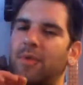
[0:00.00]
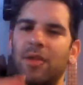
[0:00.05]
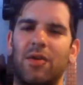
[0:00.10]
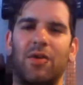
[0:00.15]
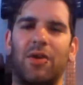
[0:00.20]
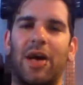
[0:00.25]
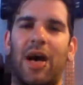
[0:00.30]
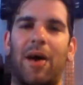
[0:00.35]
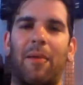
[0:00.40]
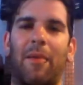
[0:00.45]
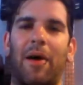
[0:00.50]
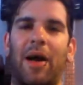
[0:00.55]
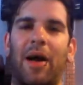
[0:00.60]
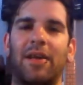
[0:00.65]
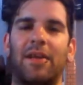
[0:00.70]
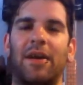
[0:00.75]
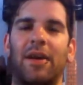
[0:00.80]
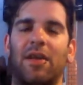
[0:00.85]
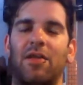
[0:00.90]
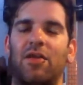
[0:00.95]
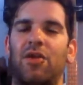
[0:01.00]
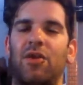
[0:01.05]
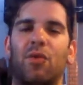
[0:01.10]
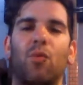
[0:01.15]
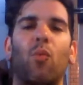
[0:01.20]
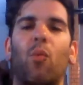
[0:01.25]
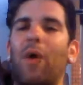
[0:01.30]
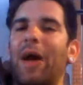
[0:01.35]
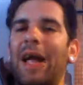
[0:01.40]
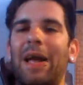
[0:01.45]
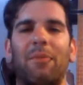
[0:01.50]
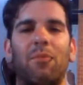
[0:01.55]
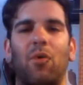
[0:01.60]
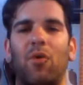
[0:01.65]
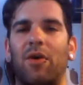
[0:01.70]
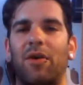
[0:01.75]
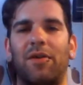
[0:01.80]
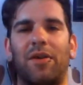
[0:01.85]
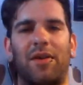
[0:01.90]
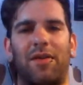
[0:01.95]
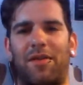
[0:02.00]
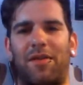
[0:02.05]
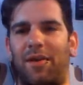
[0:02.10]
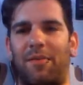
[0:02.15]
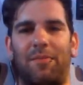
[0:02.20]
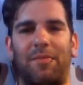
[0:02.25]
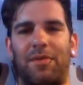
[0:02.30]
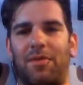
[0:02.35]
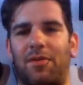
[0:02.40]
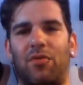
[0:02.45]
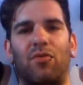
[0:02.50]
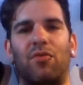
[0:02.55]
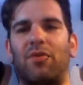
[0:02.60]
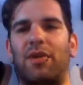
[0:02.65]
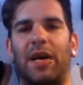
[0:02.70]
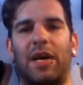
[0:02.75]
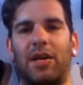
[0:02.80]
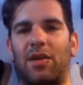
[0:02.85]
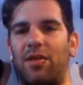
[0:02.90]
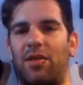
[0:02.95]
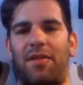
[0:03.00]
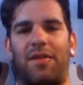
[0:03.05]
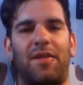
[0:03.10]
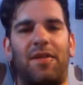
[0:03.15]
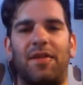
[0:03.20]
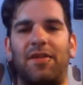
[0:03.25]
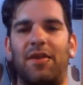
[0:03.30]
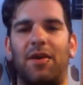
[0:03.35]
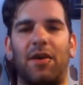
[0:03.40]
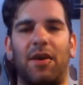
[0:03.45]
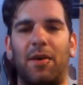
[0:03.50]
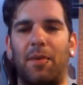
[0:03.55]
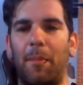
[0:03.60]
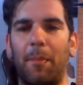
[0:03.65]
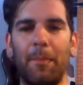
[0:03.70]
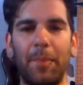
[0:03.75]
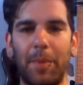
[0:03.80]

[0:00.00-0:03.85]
You got my attention way more than some dude that can just sit there and...